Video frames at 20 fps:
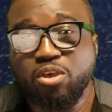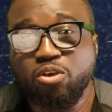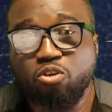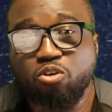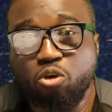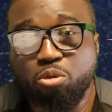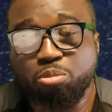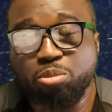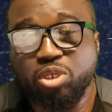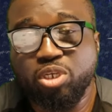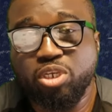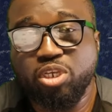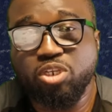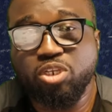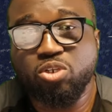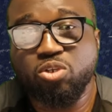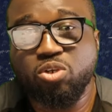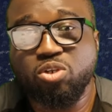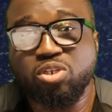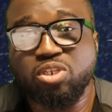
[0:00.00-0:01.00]

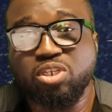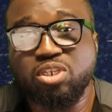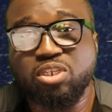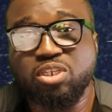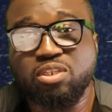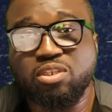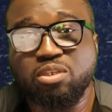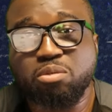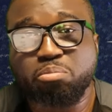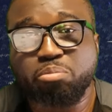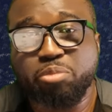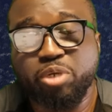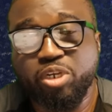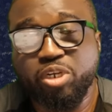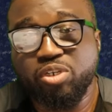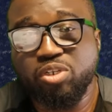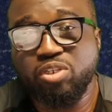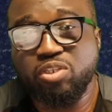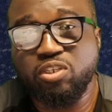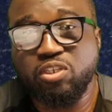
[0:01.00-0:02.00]
Communication is
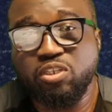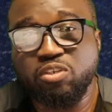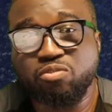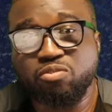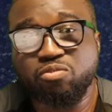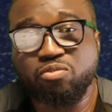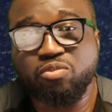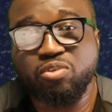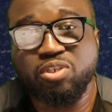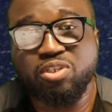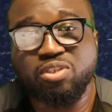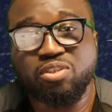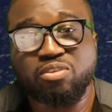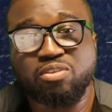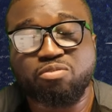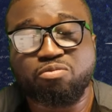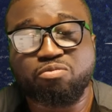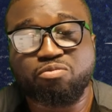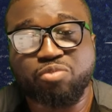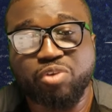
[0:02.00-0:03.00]
imperative,
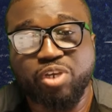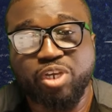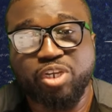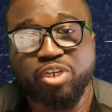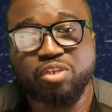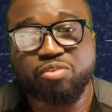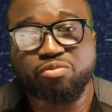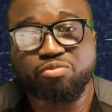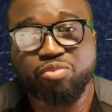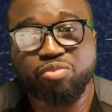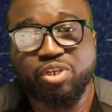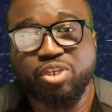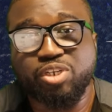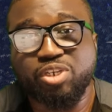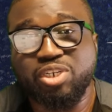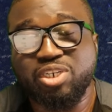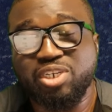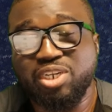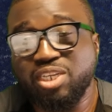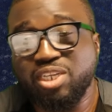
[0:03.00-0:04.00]
it's very,
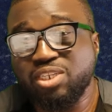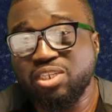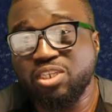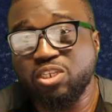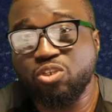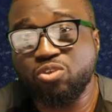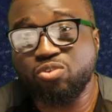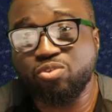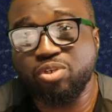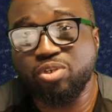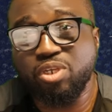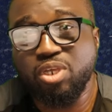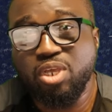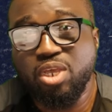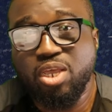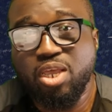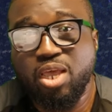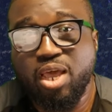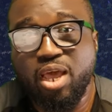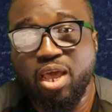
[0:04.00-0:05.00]
very necessary.
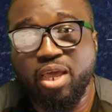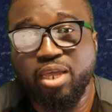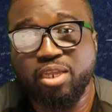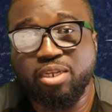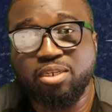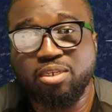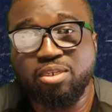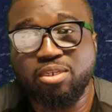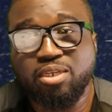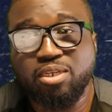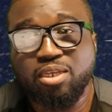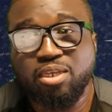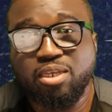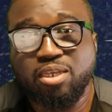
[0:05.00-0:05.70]
And